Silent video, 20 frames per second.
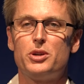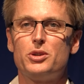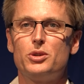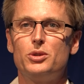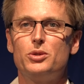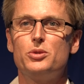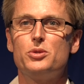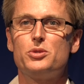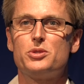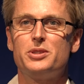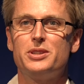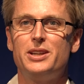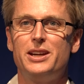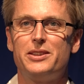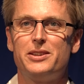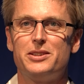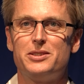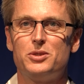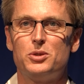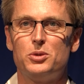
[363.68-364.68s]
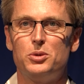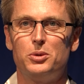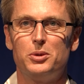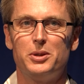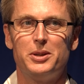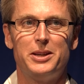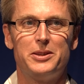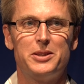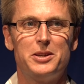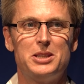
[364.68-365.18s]
and delusion at the
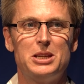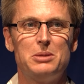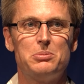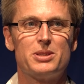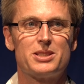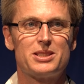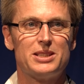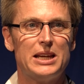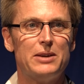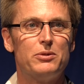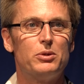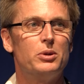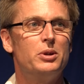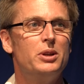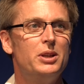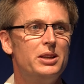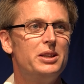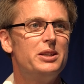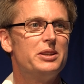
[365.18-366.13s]
core, at the deepest level,